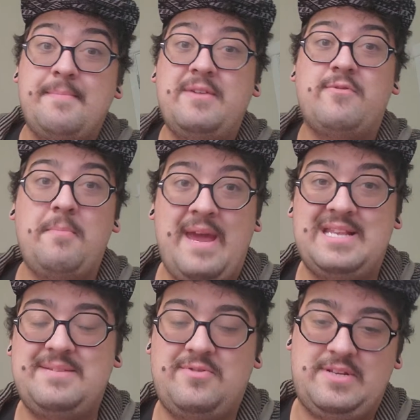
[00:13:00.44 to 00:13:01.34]
be
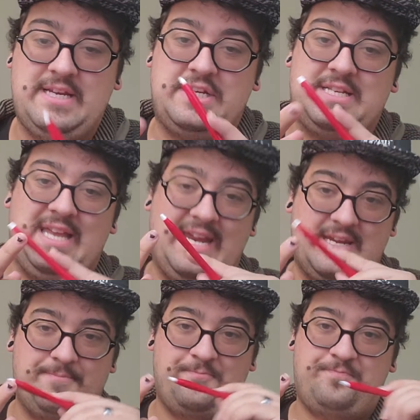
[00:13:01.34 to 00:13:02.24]
romanceable, such as
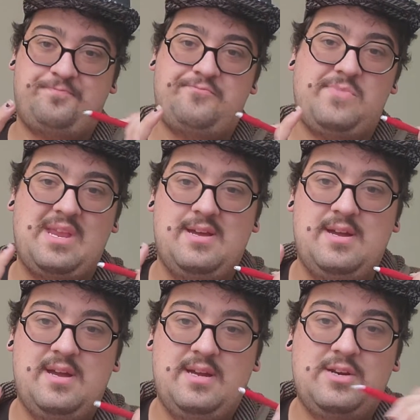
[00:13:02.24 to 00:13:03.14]
like
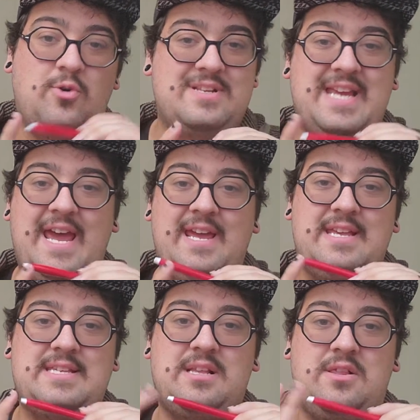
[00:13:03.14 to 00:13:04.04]

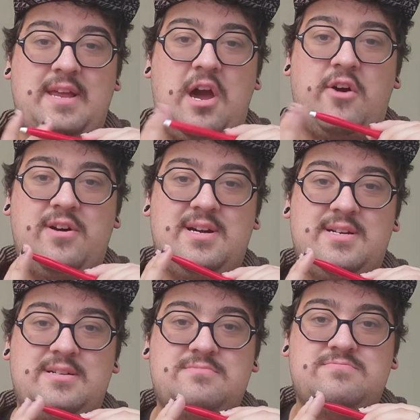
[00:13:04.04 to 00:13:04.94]
Cortez, Liara,